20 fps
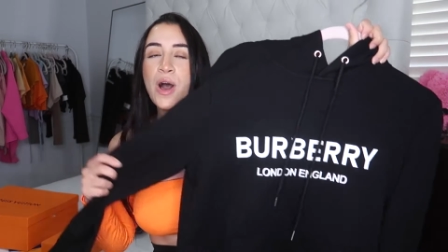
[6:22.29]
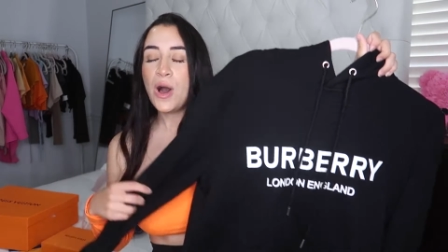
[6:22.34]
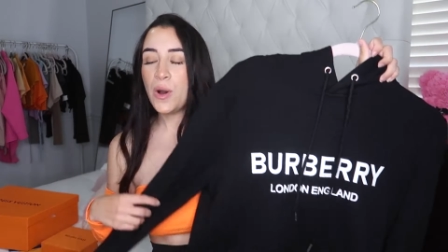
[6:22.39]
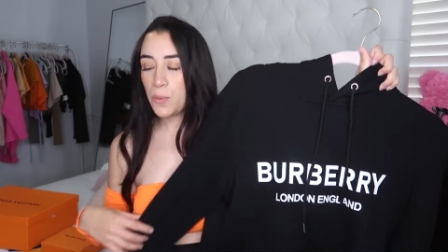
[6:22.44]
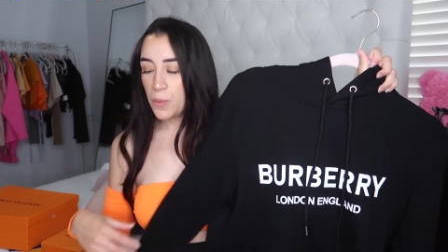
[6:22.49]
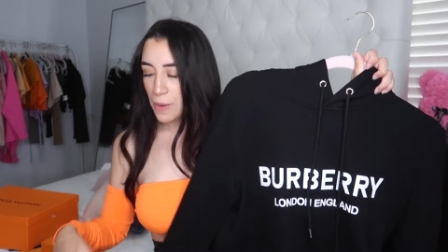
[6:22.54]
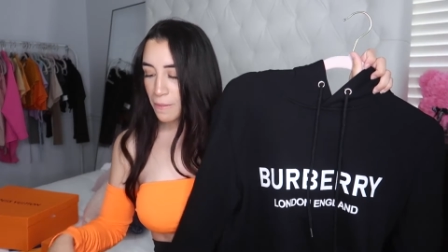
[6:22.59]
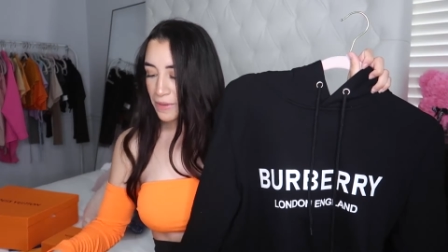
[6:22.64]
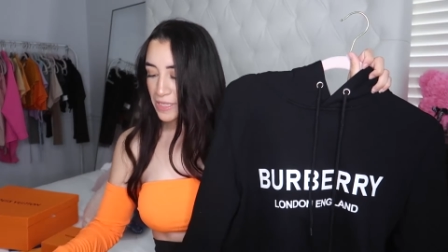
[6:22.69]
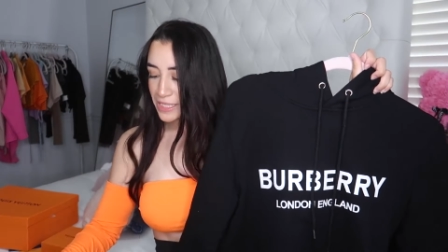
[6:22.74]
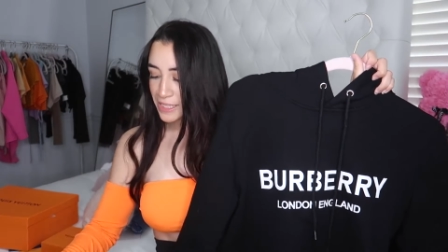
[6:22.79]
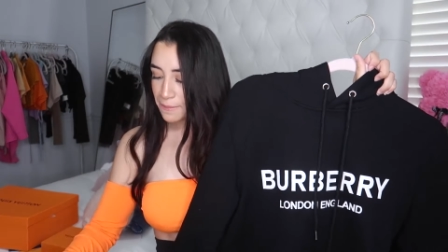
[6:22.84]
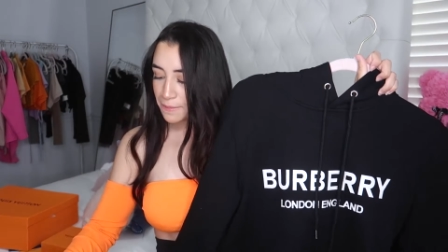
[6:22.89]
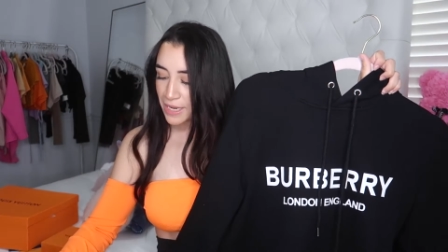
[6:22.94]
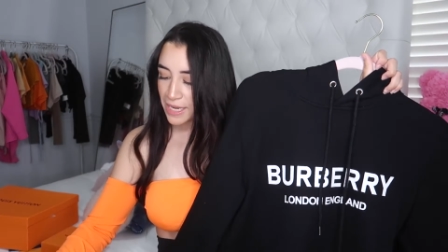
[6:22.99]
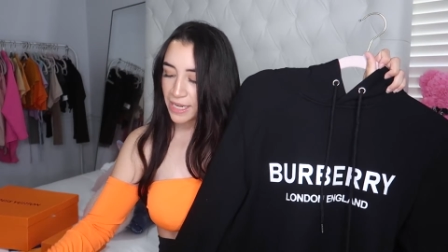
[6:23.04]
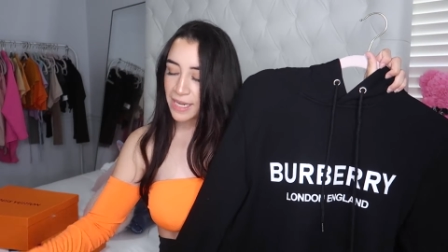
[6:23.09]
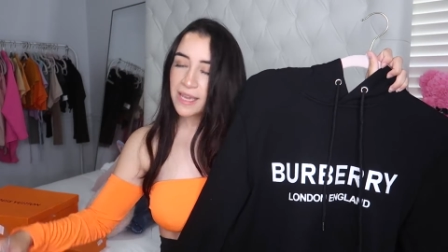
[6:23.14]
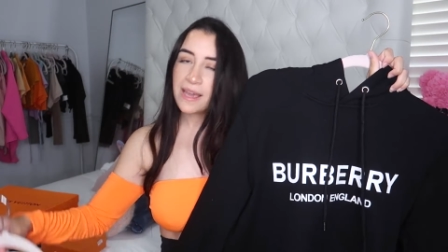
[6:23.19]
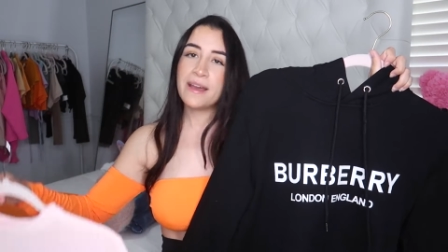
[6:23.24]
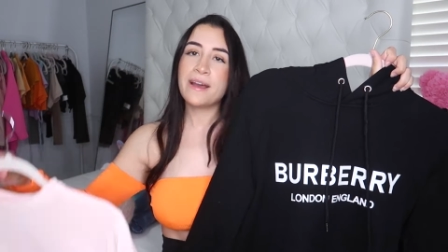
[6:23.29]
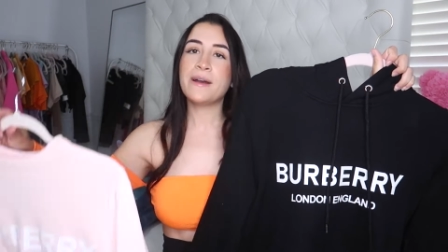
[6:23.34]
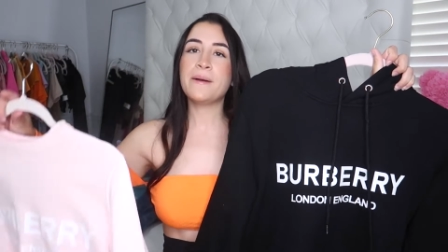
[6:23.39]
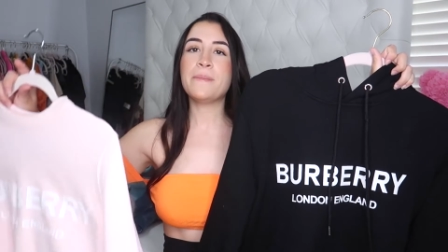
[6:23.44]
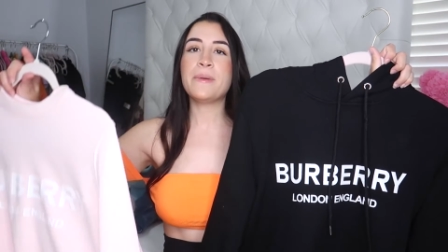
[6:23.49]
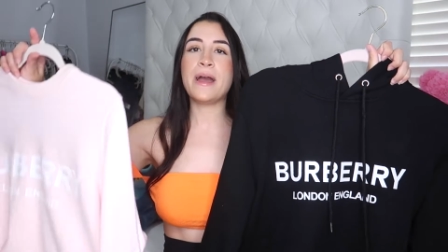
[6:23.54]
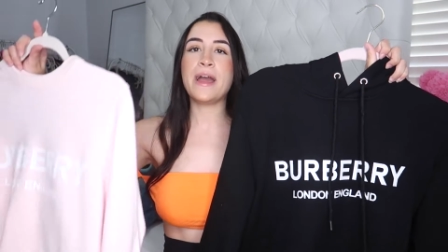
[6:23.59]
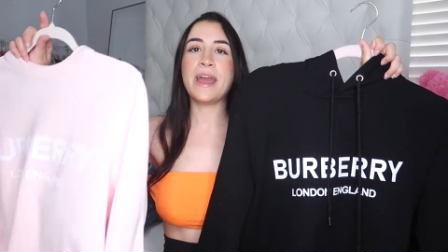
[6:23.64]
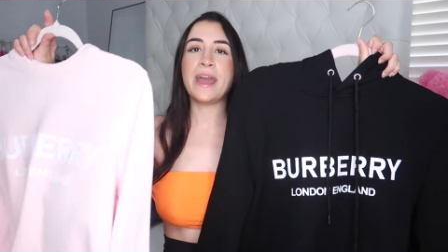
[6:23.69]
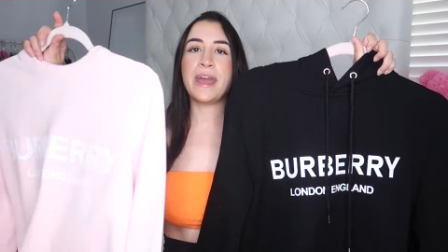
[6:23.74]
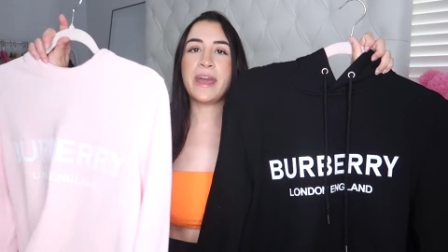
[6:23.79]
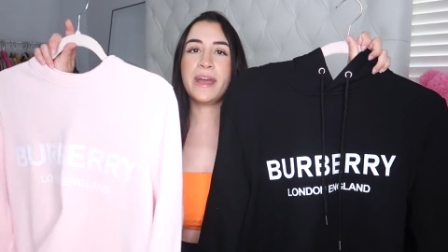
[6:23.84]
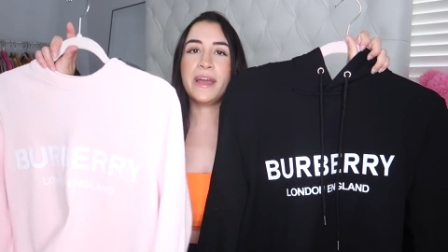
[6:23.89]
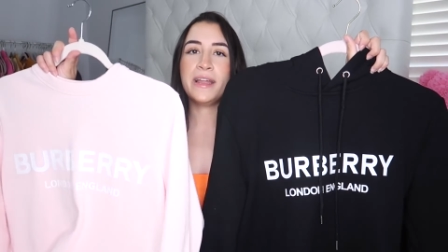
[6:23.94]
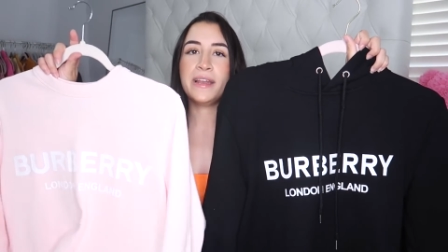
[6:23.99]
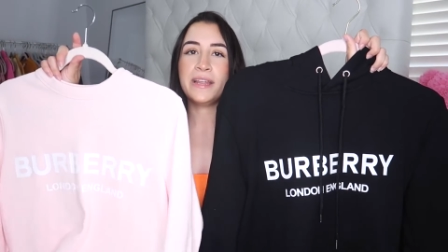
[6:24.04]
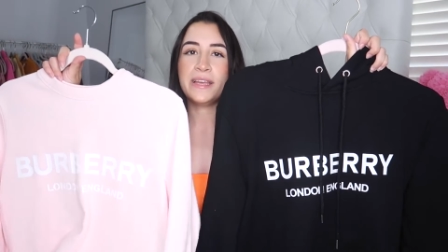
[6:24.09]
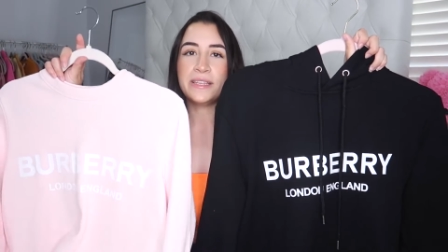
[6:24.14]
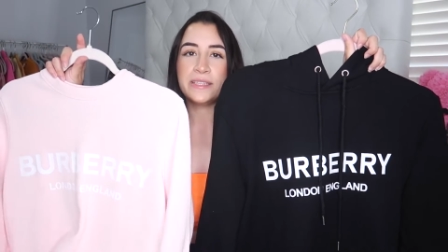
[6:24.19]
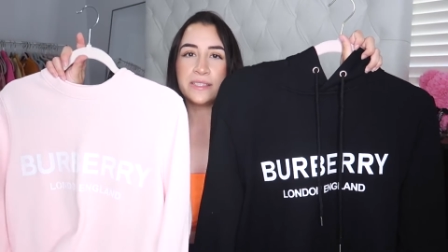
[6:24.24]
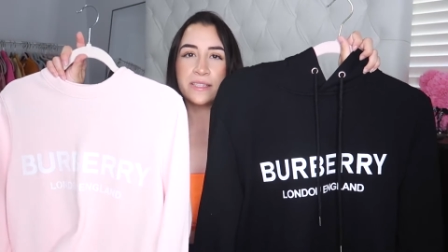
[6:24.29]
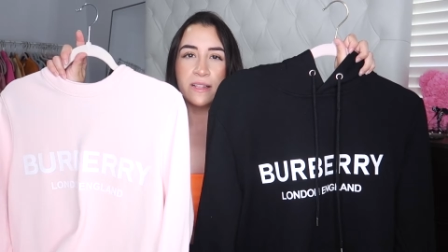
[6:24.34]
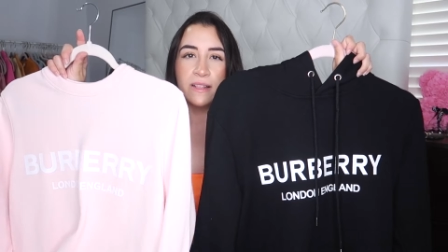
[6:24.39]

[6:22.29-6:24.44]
a women's medium and it's